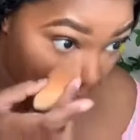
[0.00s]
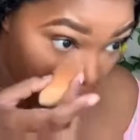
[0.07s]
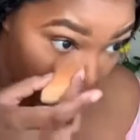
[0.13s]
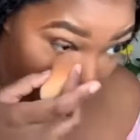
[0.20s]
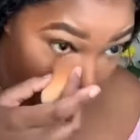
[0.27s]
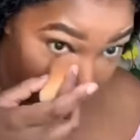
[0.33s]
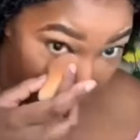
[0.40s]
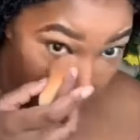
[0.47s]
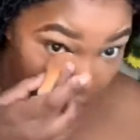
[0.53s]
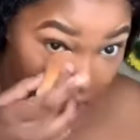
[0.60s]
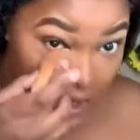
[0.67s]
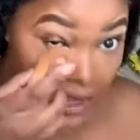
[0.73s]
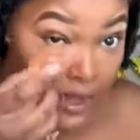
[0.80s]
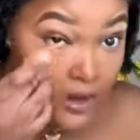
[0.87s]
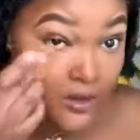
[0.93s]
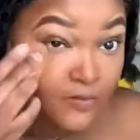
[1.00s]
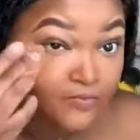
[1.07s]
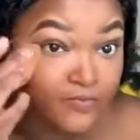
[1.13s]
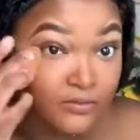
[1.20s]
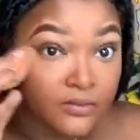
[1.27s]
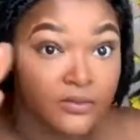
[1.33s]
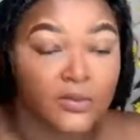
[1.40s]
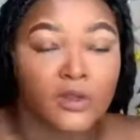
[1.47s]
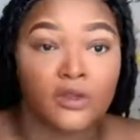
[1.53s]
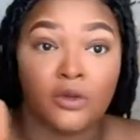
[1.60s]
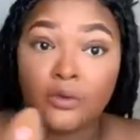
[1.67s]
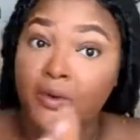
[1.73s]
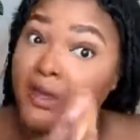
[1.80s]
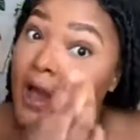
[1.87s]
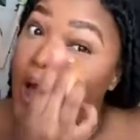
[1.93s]
I mean, do
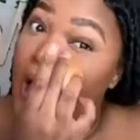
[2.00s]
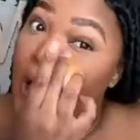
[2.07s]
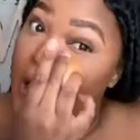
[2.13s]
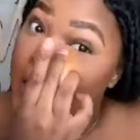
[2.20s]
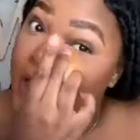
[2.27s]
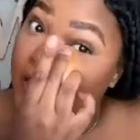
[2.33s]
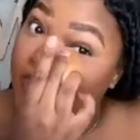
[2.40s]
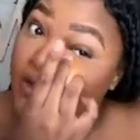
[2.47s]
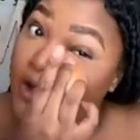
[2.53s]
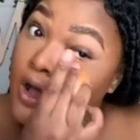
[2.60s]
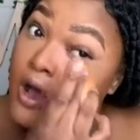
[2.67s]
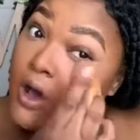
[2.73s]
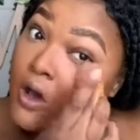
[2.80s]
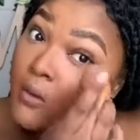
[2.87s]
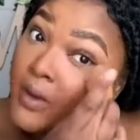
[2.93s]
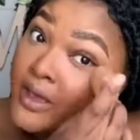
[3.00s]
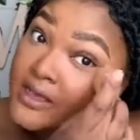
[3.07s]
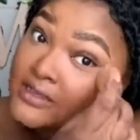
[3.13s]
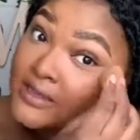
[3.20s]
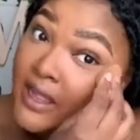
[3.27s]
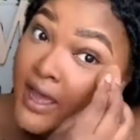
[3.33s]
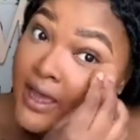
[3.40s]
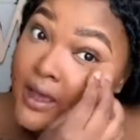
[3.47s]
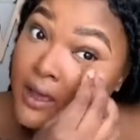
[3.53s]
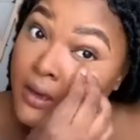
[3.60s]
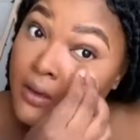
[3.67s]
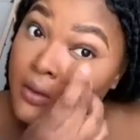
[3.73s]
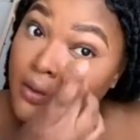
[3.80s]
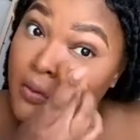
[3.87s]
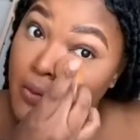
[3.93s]
we ever always like
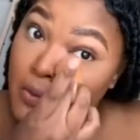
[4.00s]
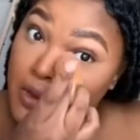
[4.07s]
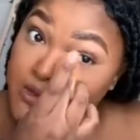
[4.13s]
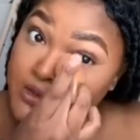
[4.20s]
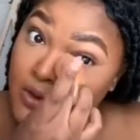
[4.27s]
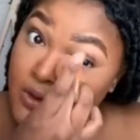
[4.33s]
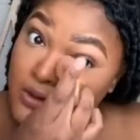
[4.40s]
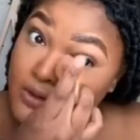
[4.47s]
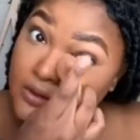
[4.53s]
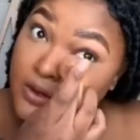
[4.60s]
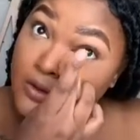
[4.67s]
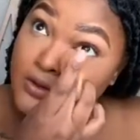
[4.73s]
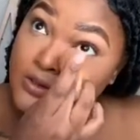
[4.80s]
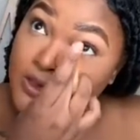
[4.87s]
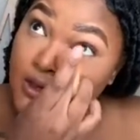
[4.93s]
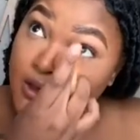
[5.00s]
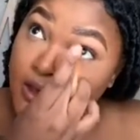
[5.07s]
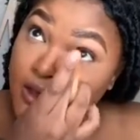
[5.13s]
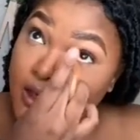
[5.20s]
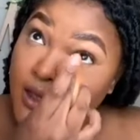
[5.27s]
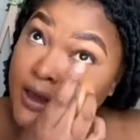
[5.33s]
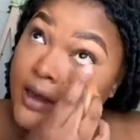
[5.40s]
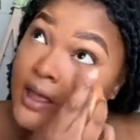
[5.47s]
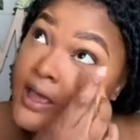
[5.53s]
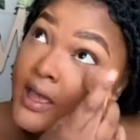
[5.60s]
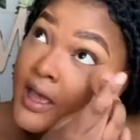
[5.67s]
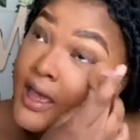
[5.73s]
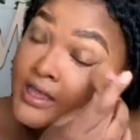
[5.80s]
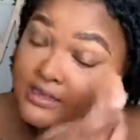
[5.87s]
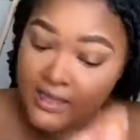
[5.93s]
what goes on and
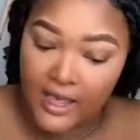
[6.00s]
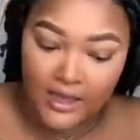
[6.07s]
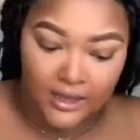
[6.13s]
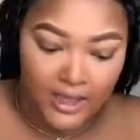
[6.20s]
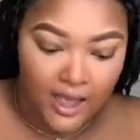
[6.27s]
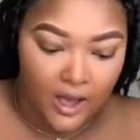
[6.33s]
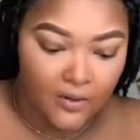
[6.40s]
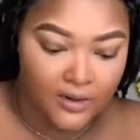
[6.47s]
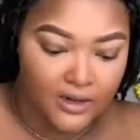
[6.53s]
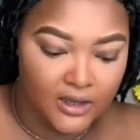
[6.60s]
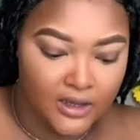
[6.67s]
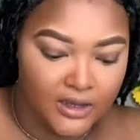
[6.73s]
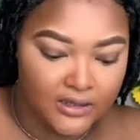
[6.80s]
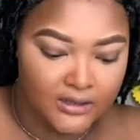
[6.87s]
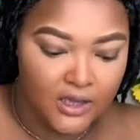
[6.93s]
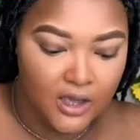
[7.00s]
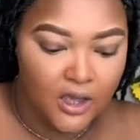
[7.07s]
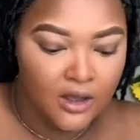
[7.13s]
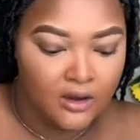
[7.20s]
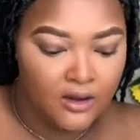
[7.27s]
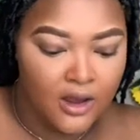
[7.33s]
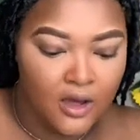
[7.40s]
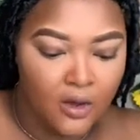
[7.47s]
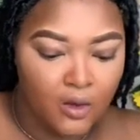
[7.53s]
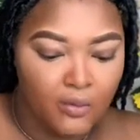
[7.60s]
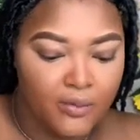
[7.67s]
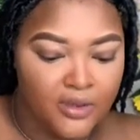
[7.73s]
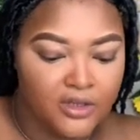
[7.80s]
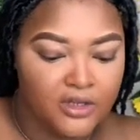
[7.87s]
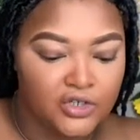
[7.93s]
exactly how it does? No,
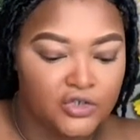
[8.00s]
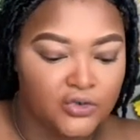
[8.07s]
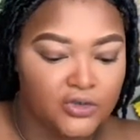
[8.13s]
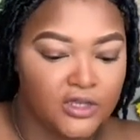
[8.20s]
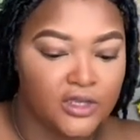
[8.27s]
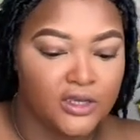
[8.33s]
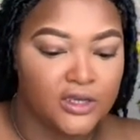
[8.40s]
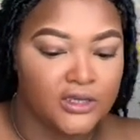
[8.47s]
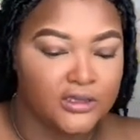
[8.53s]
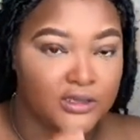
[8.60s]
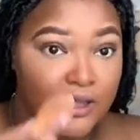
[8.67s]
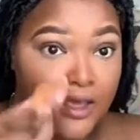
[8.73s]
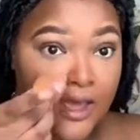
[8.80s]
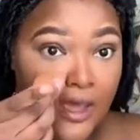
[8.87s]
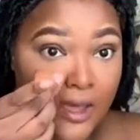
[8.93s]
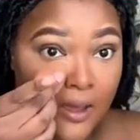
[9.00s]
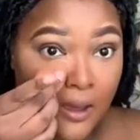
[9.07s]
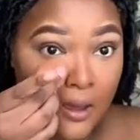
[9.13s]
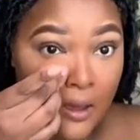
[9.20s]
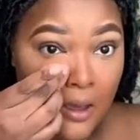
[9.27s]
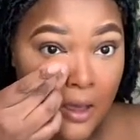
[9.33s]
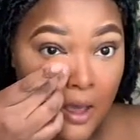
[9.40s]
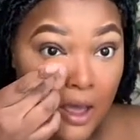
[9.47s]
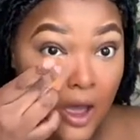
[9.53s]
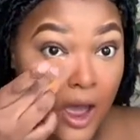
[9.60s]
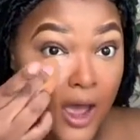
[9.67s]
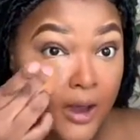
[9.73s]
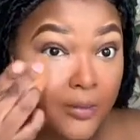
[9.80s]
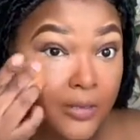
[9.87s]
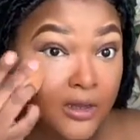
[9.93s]
but the true thing is, like,
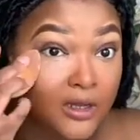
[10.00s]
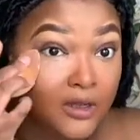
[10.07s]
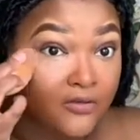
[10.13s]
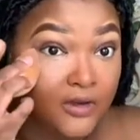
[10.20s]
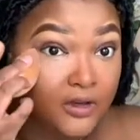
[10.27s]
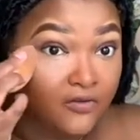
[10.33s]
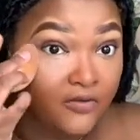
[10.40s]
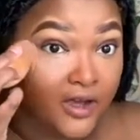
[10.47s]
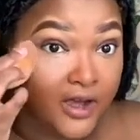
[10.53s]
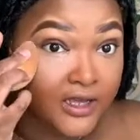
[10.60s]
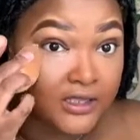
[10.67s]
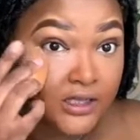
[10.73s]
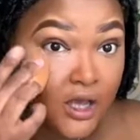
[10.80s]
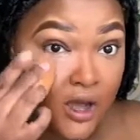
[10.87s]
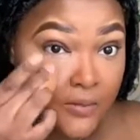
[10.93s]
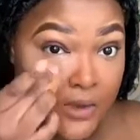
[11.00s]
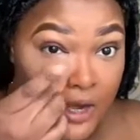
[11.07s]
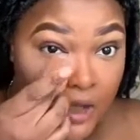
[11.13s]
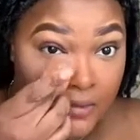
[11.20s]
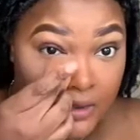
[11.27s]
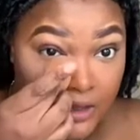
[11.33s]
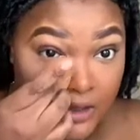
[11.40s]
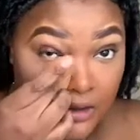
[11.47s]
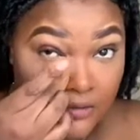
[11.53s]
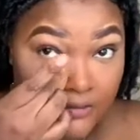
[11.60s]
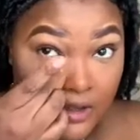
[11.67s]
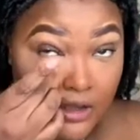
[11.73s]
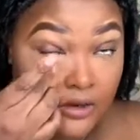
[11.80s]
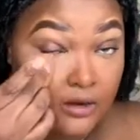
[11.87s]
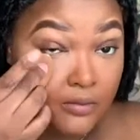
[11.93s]
I believe in divine timing. I believe
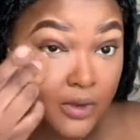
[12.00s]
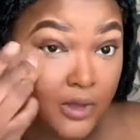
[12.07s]
in